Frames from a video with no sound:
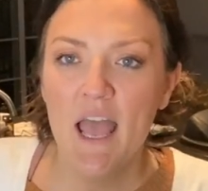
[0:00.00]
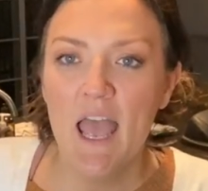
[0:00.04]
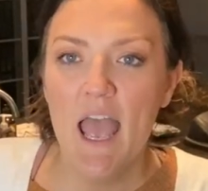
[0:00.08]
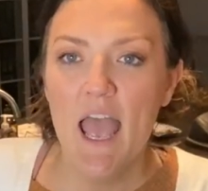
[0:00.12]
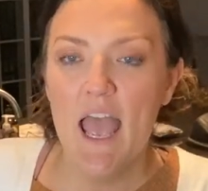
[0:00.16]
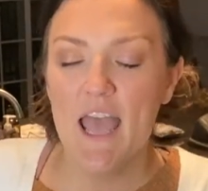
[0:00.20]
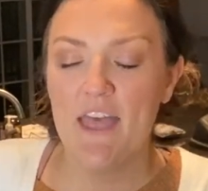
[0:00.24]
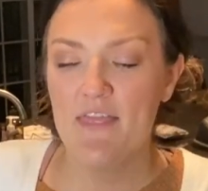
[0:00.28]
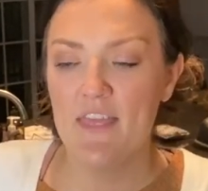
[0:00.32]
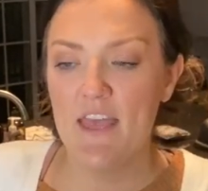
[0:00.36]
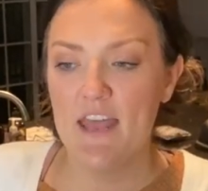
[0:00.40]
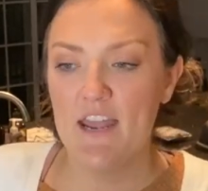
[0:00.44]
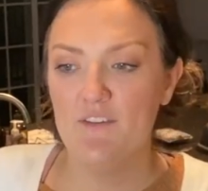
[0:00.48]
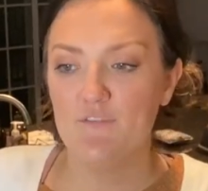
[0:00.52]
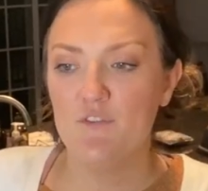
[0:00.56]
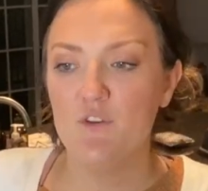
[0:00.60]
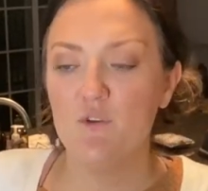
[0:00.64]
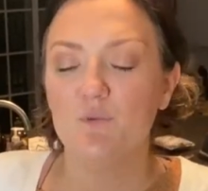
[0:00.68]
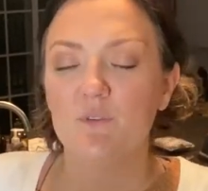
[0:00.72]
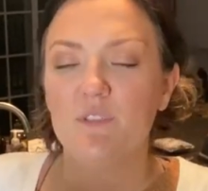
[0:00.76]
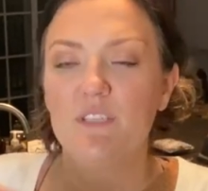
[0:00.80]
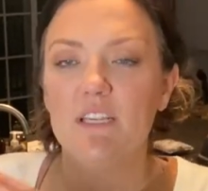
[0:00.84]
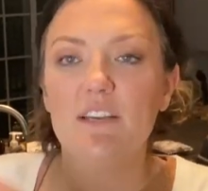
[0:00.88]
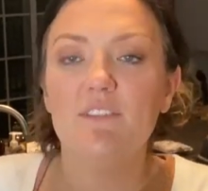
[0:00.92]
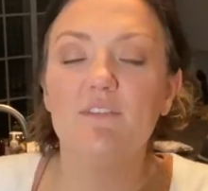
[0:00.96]
And then if you
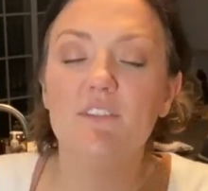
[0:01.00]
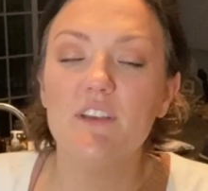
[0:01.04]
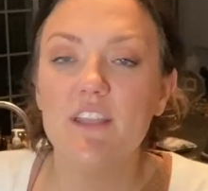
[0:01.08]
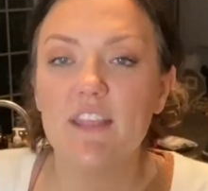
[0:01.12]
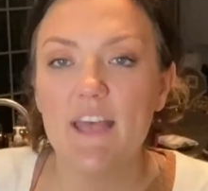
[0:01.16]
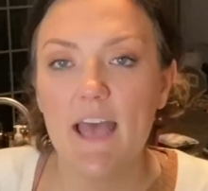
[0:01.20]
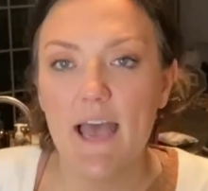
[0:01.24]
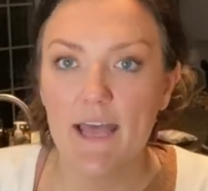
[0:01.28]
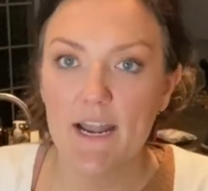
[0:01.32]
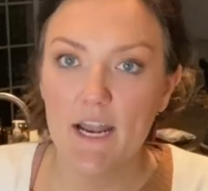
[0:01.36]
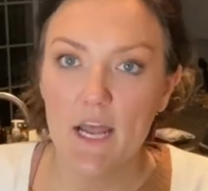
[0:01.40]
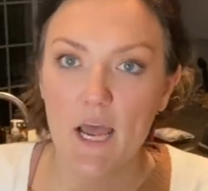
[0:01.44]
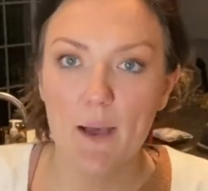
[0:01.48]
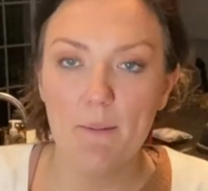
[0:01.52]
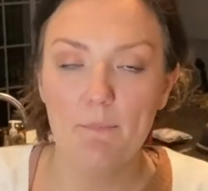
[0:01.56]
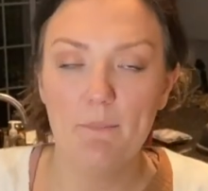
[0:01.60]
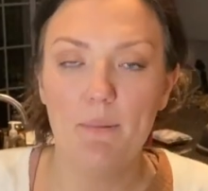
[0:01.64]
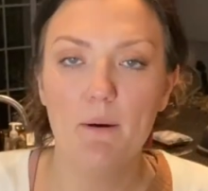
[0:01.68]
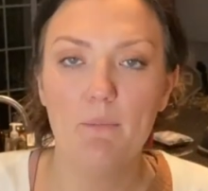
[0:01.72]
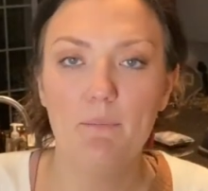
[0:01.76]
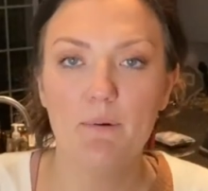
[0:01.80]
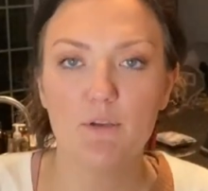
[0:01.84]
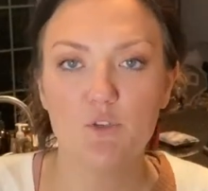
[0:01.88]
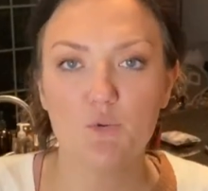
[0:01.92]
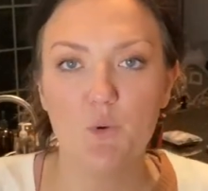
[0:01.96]
divvy that
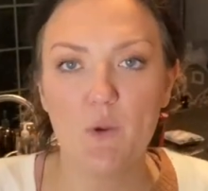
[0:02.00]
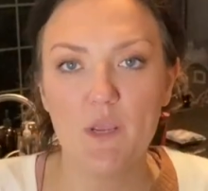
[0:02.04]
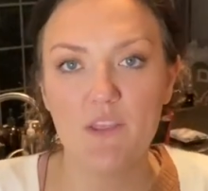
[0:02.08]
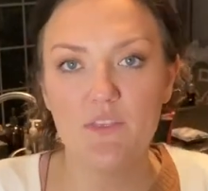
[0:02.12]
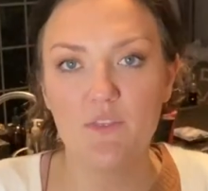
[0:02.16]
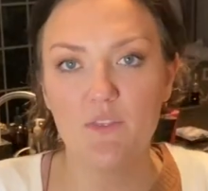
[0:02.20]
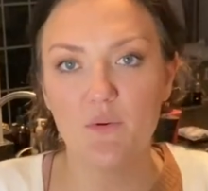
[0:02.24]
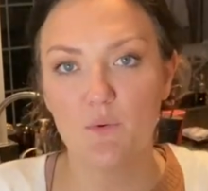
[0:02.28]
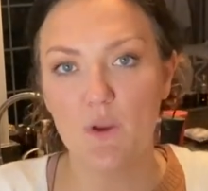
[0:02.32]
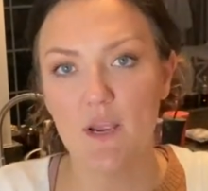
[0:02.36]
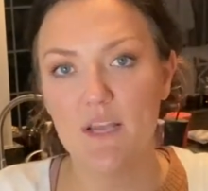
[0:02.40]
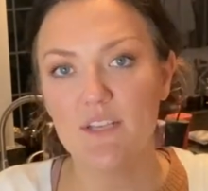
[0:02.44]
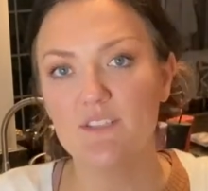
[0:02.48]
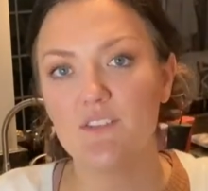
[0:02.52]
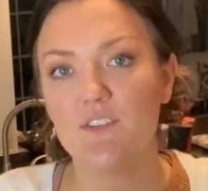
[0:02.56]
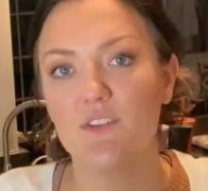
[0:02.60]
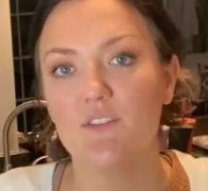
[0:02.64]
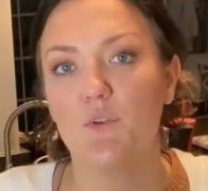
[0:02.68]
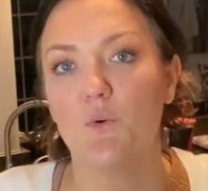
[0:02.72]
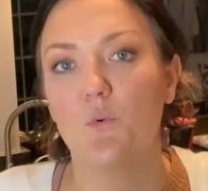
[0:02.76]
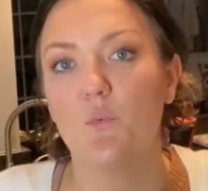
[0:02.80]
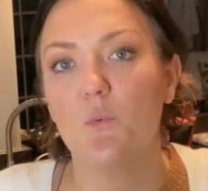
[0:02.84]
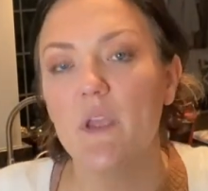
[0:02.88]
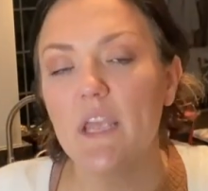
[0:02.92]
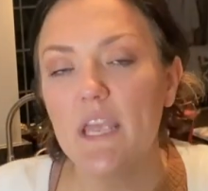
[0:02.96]
up between the rest of
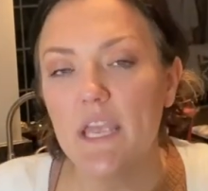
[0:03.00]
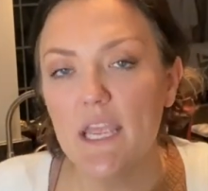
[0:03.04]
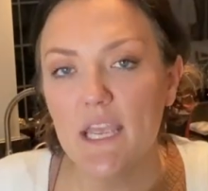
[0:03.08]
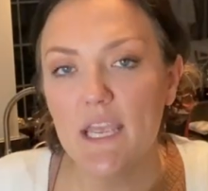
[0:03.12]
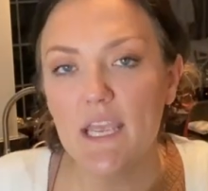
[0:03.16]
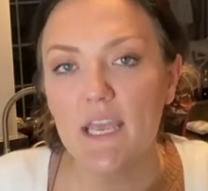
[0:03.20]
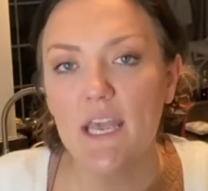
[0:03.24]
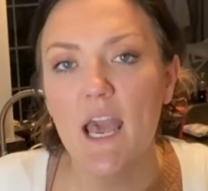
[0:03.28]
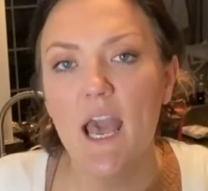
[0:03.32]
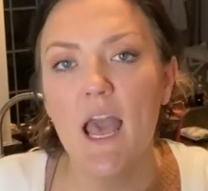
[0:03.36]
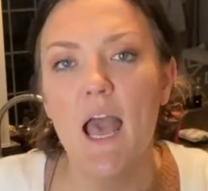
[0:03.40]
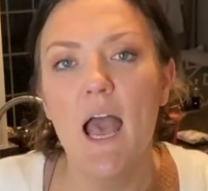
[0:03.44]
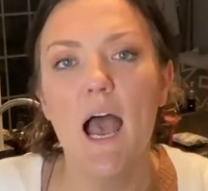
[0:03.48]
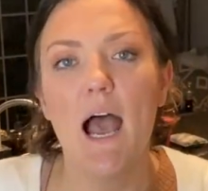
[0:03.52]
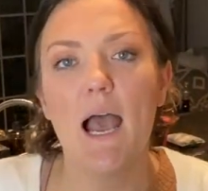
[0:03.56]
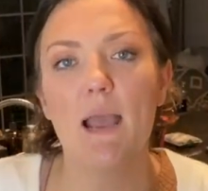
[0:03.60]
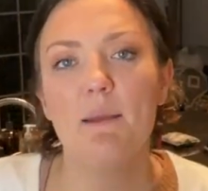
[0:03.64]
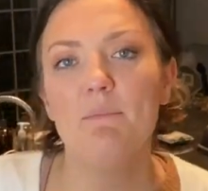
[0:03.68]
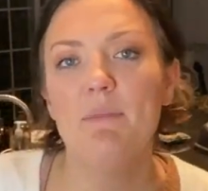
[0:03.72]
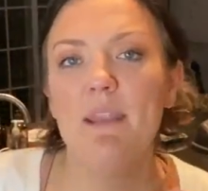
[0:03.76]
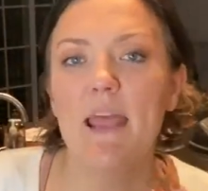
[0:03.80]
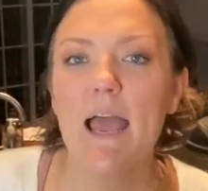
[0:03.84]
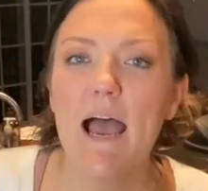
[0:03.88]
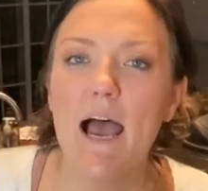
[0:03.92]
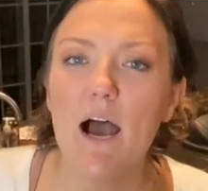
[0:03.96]
the week,
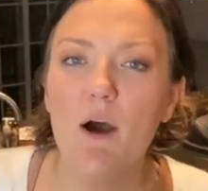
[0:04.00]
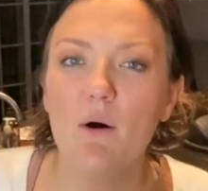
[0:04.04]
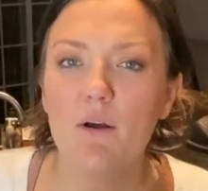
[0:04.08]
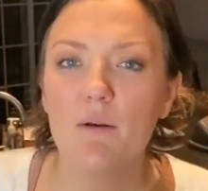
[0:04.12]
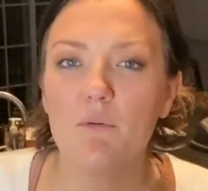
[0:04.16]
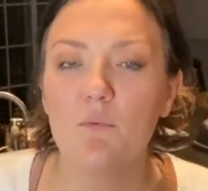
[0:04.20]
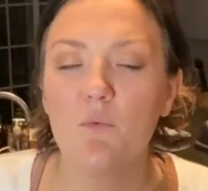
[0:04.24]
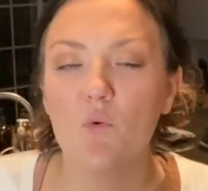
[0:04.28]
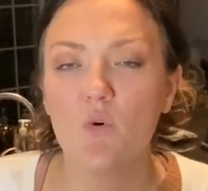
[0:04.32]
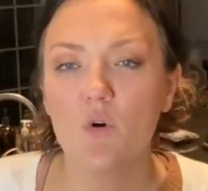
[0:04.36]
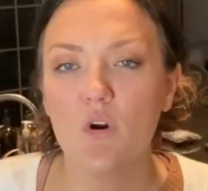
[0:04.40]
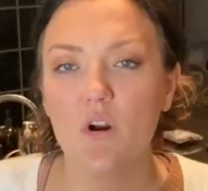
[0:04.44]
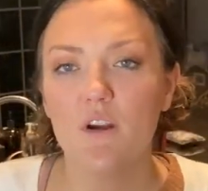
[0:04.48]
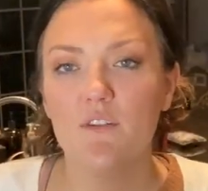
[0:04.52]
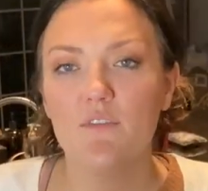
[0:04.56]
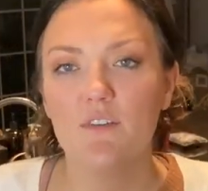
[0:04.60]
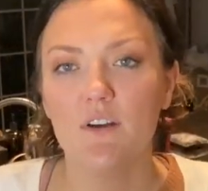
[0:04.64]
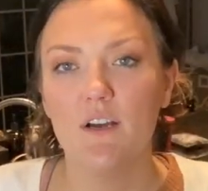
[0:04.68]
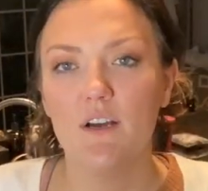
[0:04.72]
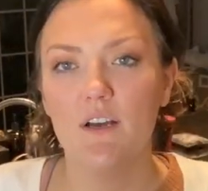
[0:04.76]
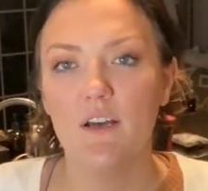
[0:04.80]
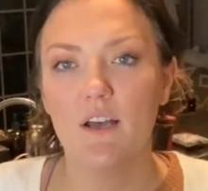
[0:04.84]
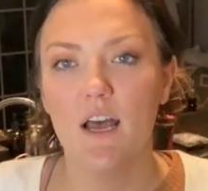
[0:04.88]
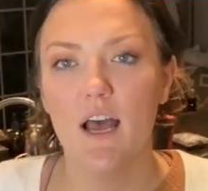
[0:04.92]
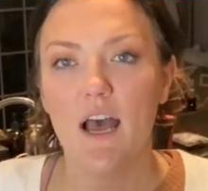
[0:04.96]
I'm now at more of
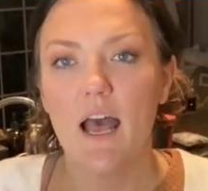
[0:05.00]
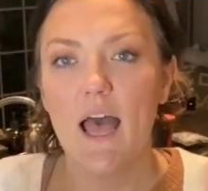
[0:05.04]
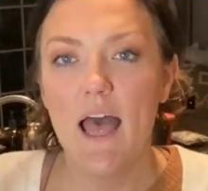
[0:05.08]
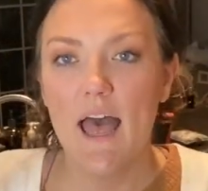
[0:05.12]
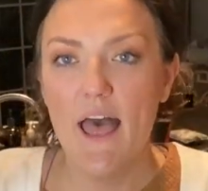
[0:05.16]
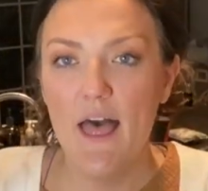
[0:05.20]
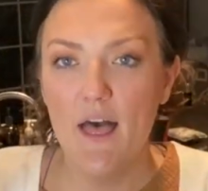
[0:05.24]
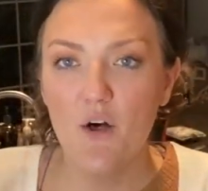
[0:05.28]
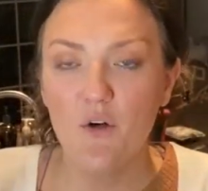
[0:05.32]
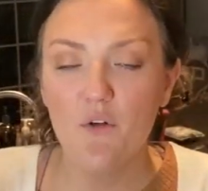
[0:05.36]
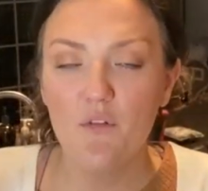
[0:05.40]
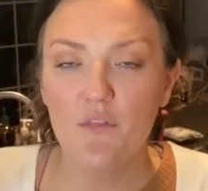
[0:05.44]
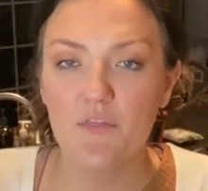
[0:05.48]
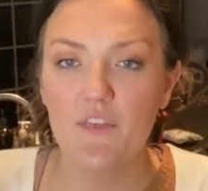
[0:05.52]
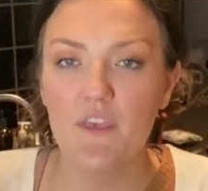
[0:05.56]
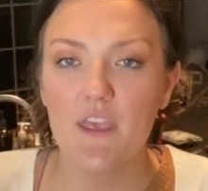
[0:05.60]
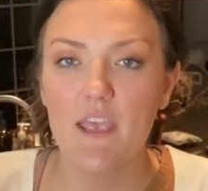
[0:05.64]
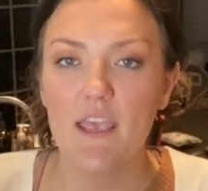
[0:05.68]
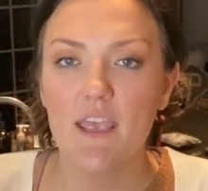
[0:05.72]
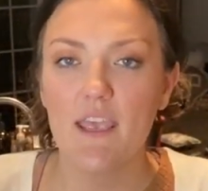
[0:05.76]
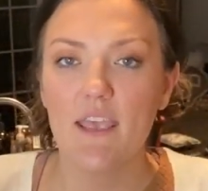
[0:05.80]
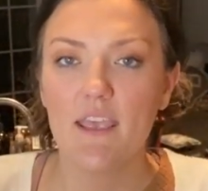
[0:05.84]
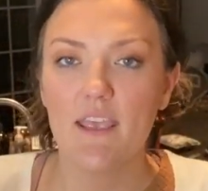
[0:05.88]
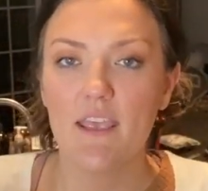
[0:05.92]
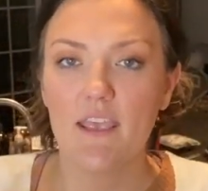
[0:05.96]
a
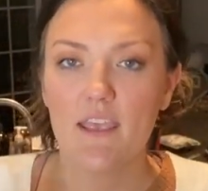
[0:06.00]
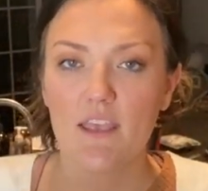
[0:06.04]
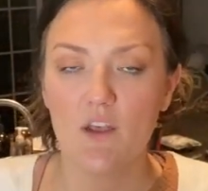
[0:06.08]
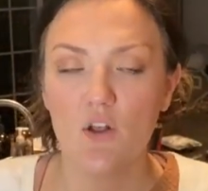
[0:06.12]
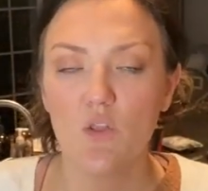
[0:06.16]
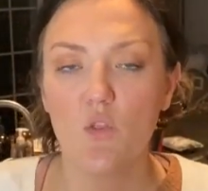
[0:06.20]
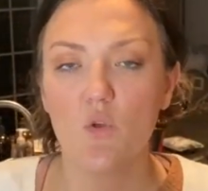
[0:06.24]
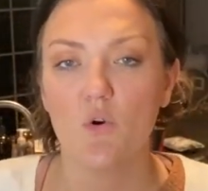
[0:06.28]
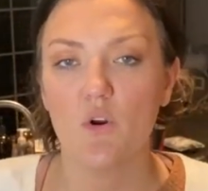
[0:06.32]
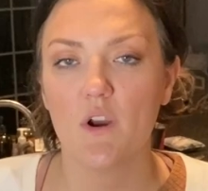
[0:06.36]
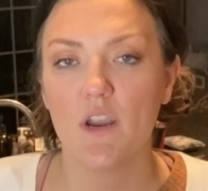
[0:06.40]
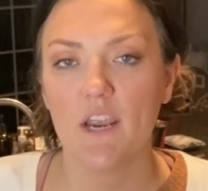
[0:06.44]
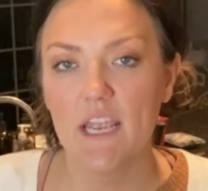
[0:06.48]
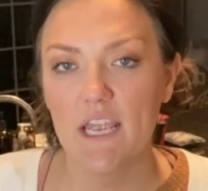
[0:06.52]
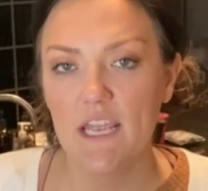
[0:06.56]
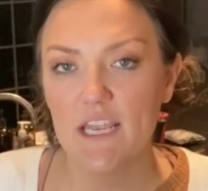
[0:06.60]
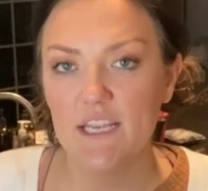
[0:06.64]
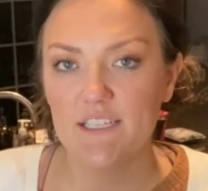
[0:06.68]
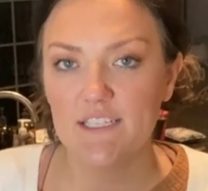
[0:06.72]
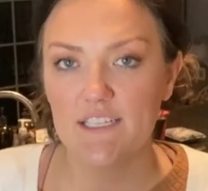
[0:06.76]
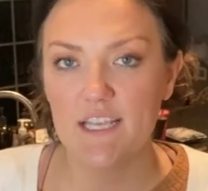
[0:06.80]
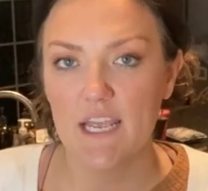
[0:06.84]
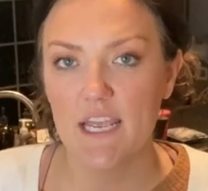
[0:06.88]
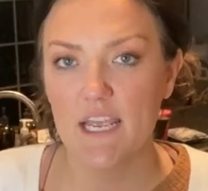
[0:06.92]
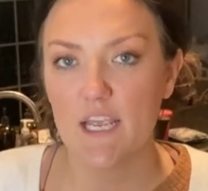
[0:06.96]
healthy caloric
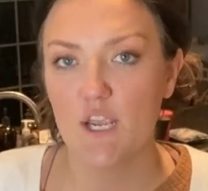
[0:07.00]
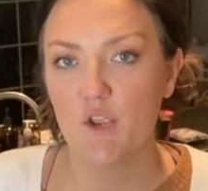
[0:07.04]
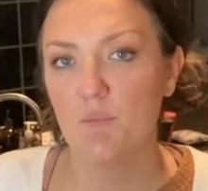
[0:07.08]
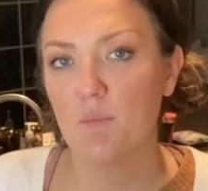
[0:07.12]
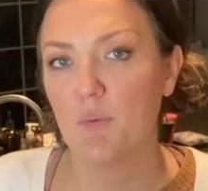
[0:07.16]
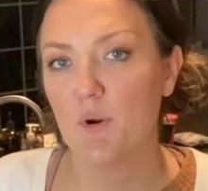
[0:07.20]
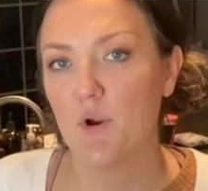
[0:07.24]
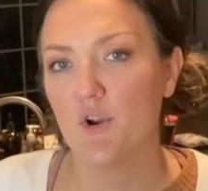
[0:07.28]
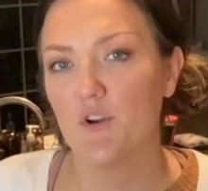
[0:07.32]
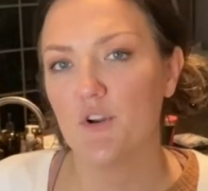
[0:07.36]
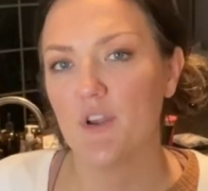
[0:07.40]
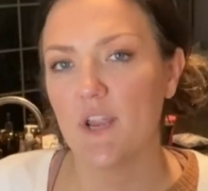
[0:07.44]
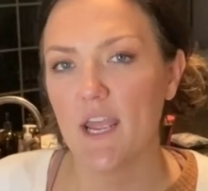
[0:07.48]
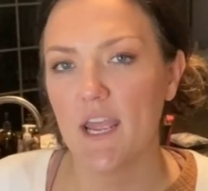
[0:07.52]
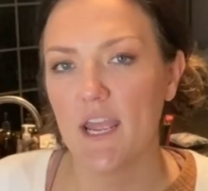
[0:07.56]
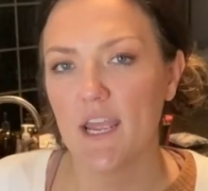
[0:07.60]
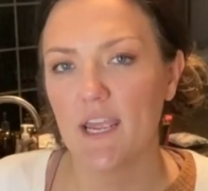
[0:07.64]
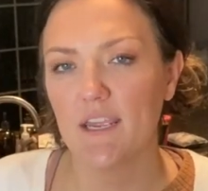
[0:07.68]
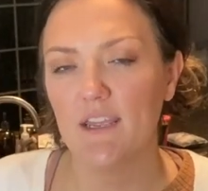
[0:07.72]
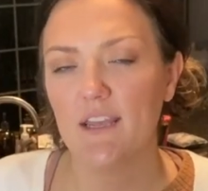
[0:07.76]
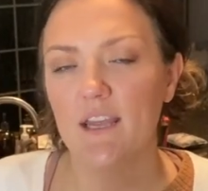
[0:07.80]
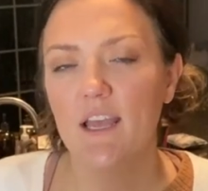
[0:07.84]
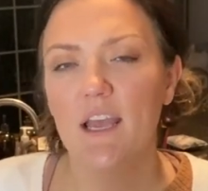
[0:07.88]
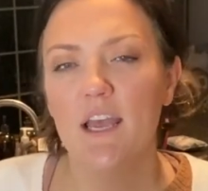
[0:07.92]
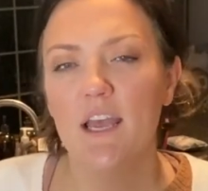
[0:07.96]
intake per
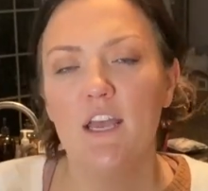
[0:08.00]
day.